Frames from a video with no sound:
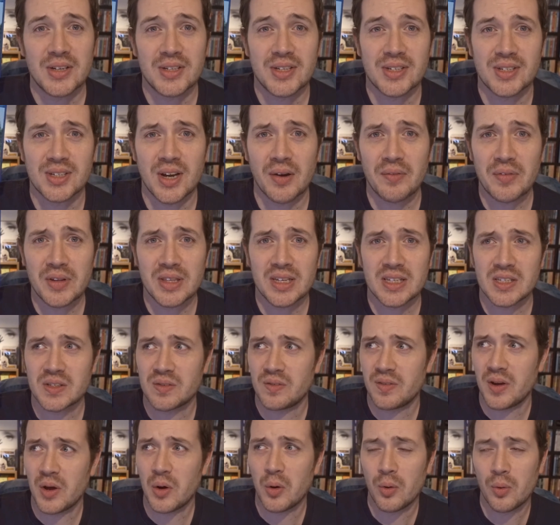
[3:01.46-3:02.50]
discovered this
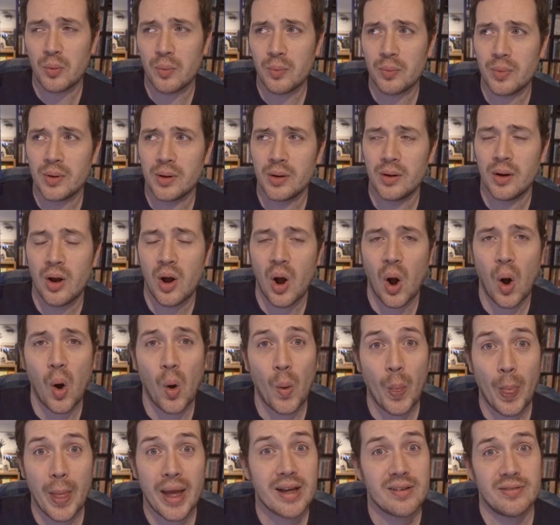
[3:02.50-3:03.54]
film
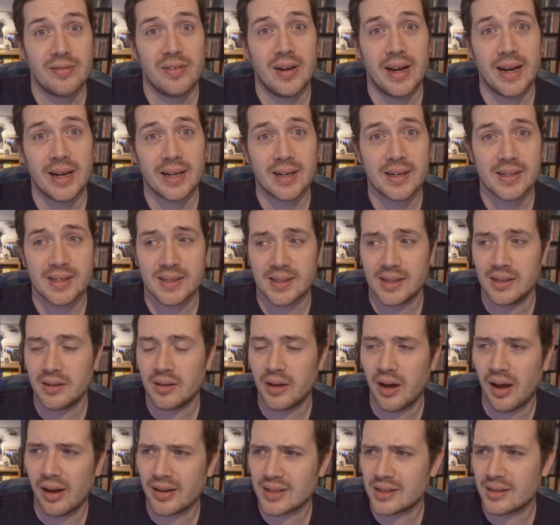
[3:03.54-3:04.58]
on Netflix
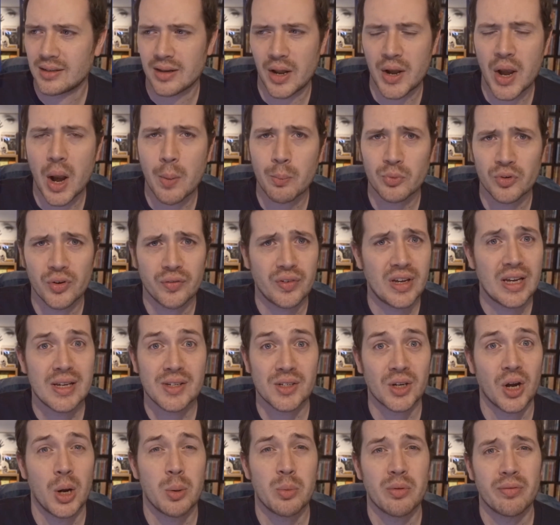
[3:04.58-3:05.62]
a number of years
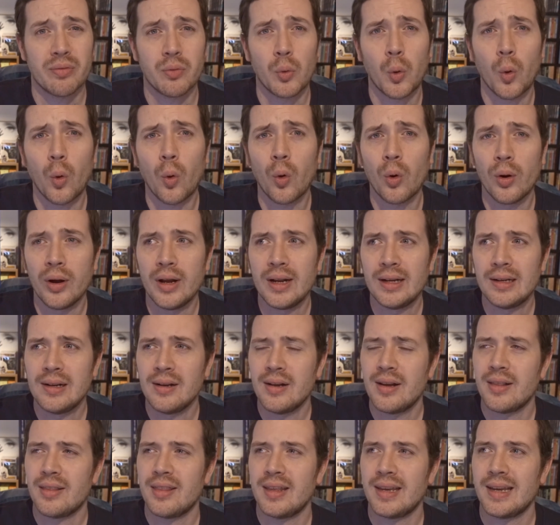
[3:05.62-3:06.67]
ago, before
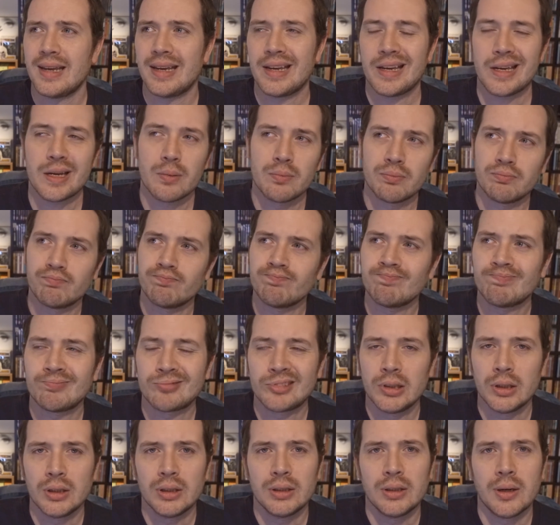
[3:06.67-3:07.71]
the
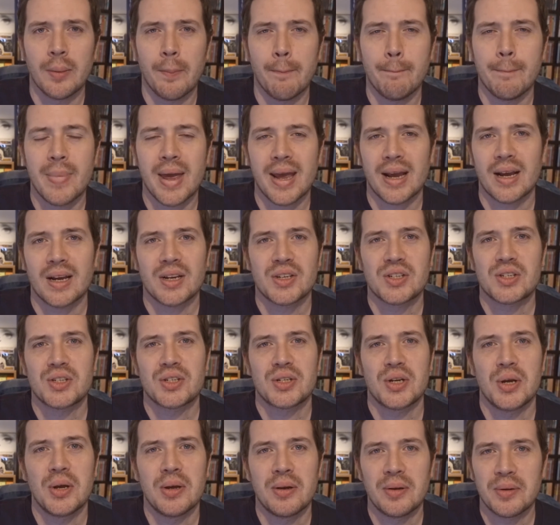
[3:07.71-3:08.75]

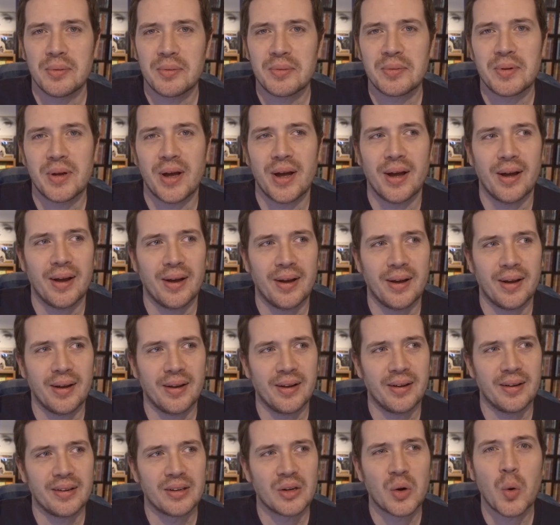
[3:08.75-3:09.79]
mixed
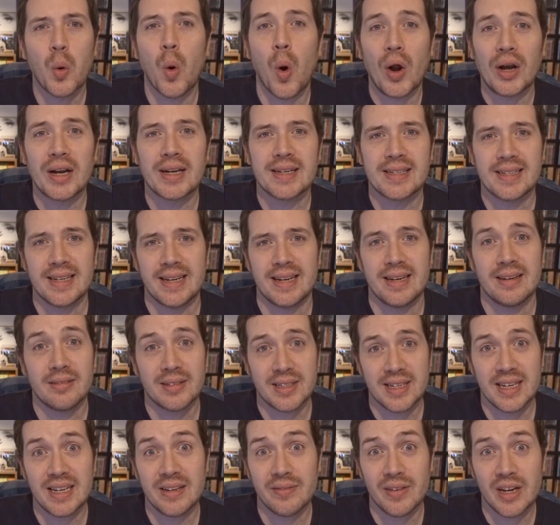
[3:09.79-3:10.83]
quality
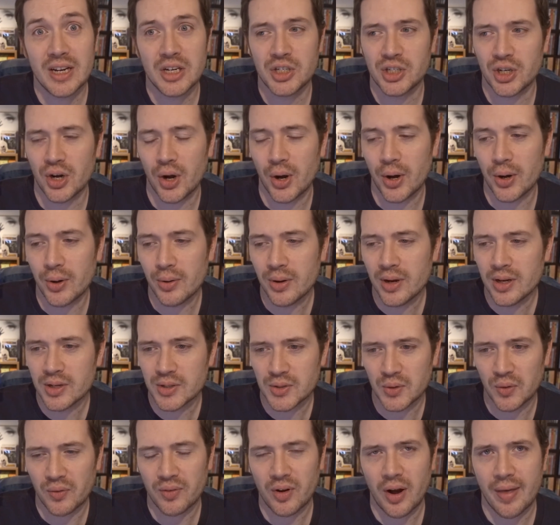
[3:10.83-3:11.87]
TV show,
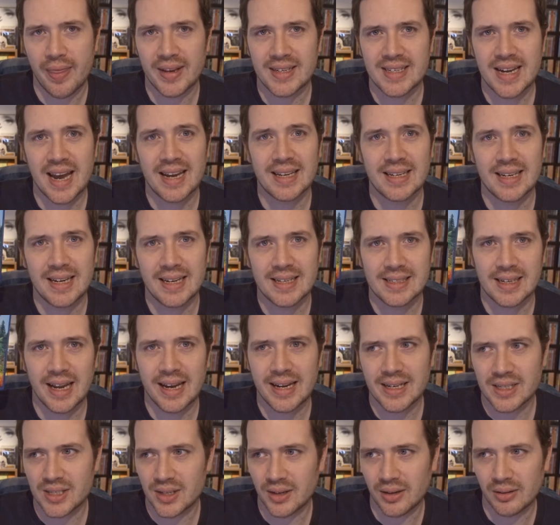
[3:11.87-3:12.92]
sort of like the 10 Years
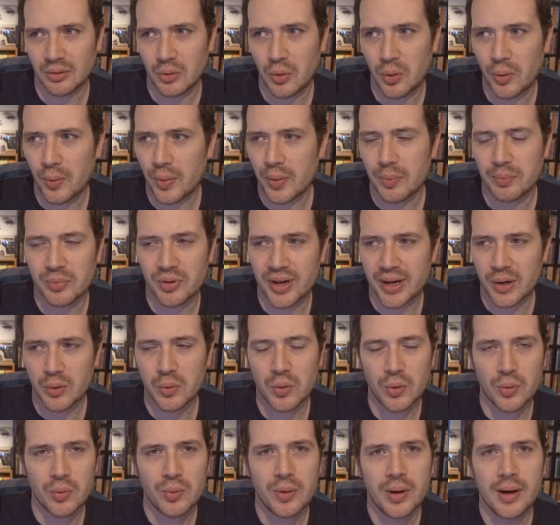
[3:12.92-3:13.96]
Later or the
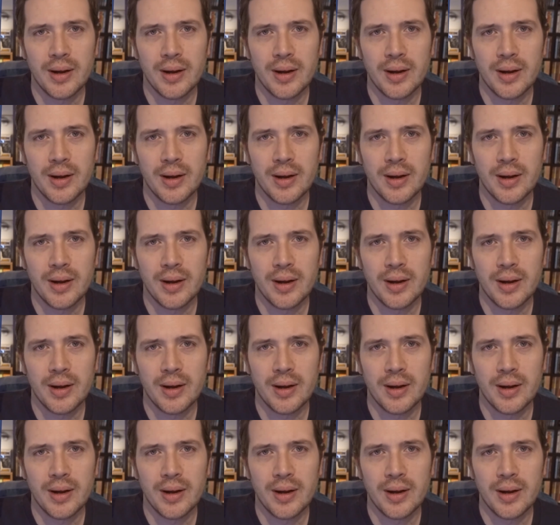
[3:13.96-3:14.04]
prequel